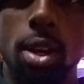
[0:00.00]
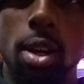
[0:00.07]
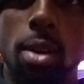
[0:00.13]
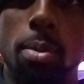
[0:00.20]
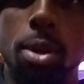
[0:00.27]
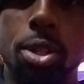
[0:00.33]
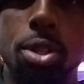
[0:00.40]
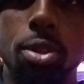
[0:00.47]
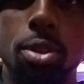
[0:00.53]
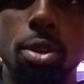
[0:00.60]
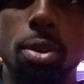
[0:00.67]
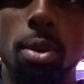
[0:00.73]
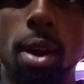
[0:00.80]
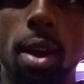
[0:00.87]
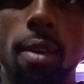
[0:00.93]
but you
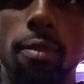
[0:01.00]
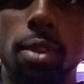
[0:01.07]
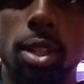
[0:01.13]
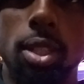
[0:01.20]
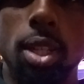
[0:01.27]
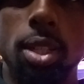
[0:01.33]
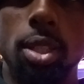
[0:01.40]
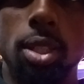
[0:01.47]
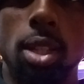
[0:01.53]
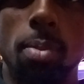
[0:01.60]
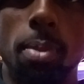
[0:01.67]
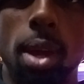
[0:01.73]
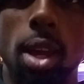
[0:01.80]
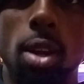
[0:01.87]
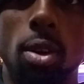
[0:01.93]
do have decisions to
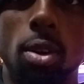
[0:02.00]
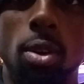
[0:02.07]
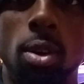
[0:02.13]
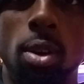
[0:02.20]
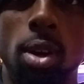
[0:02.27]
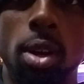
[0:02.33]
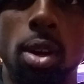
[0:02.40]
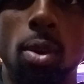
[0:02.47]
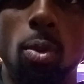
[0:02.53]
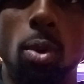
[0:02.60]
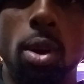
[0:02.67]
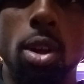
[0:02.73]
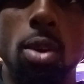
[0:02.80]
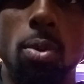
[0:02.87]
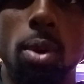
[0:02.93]
make on where
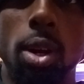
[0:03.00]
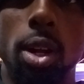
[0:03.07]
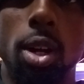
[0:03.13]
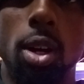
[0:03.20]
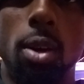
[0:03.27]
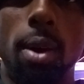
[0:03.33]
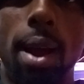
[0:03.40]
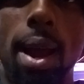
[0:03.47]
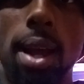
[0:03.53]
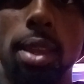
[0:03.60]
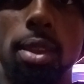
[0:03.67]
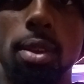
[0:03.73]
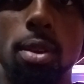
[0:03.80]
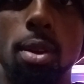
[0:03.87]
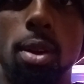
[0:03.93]
you want to go after
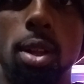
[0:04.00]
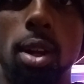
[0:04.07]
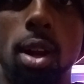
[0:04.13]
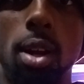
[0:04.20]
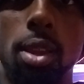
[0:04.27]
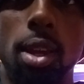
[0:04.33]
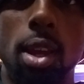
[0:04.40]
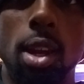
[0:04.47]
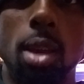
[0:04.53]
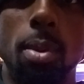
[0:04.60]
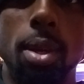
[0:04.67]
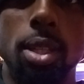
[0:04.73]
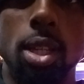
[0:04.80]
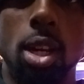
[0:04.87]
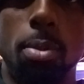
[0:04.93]
you clear out the
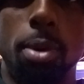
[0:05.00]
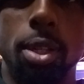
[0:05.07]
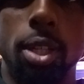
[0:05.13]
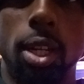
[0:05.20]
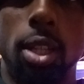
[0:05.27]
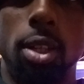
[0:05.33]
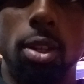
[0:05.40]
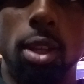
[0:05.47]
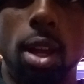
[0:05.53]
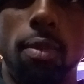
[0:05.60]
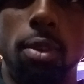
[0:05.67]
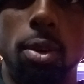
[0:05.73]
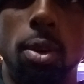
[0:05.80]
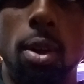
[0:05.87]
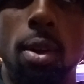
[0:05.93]
enemies in a particular
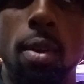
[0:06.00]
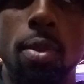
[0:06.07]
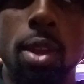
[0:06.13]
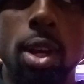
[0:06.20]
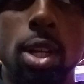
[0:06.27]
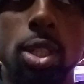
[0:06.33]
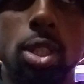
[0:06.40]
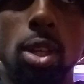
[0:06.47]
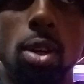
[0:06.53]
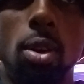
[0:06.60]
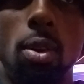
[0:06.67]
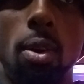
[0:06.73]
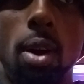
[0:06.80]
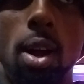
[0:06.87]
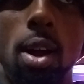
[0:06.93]
level.
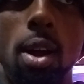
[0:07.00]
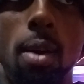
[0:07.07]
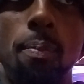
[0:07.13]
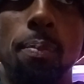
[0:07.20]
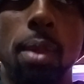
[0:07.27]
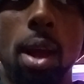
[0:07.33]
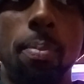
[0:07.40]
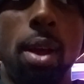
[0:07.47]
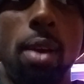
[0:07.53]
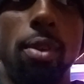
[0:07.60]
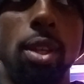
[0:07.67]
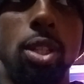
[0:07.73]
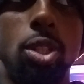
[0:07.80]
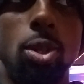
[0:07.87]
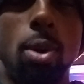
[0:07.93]
So I'm not
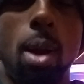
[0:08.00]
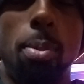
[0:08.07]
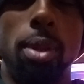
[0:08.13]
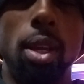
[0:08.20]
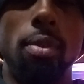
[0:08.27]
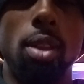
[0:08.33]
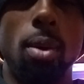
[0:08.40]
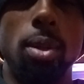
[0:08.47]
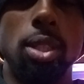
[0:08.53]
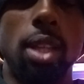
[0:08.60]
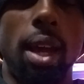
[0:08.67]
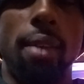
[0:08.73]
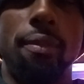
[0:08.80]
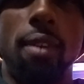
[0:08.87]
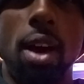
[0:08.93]
really sure. I believe there was
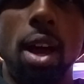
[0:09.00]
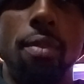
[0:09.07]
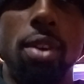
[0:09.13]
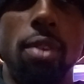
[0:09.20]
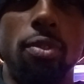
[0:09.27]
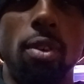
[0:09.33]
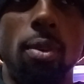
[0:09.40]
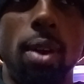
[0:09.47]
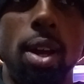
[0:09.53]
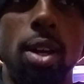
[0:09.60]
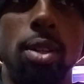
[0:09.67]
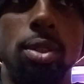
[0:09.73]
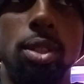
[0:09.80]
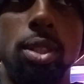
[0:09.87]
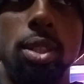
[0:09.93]
like 5 different
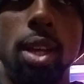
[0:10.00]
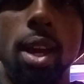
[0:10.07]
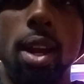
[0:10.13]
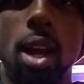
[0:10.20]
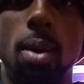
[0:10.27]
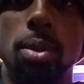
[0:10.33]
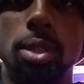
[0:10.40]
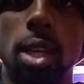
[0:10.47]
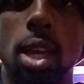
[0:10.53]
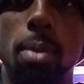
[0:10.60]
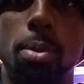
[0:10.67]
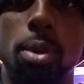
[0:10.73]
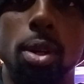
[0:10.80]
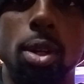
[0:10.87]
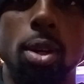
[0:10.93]
rounds that I was
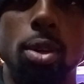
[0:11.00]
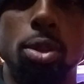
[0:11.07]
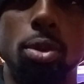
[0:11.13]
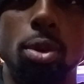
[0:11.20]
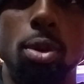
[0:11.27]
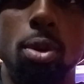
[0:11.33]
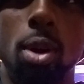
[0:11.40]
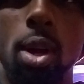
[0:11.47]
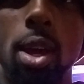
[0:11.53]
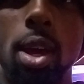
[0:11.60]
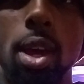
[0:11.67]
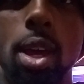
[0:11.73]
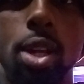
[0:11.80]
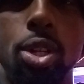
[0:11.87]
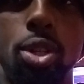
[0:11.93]
able to go through
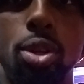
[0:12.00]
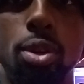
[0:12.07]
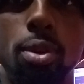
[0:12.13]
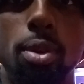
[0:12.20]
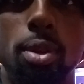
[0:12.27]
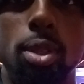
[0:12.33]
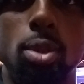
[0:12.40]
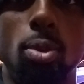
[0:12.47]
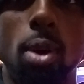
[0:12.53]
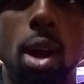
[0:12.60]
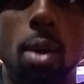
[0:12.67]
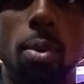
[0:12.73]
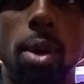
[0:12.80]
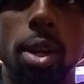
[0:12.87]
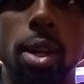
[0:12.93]
and choose where I
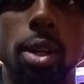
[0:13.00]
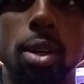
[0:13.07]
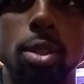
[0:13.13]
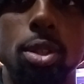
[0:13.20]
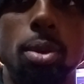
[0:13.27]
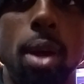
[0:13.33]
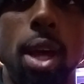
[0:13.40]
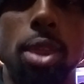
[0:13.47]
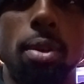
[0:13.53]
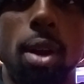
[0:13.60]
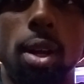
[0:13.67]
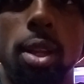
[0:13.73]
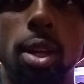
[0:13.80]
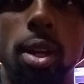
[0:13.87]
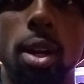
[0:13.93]
wanted to go to after I
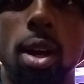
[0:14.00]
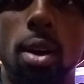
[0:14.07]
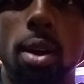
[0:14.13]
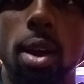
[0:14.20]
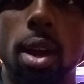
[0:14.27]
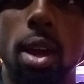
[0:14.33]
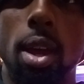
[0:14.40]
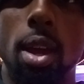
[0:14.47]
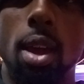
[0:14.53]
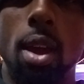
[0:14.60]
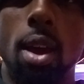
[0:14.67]
cleared out a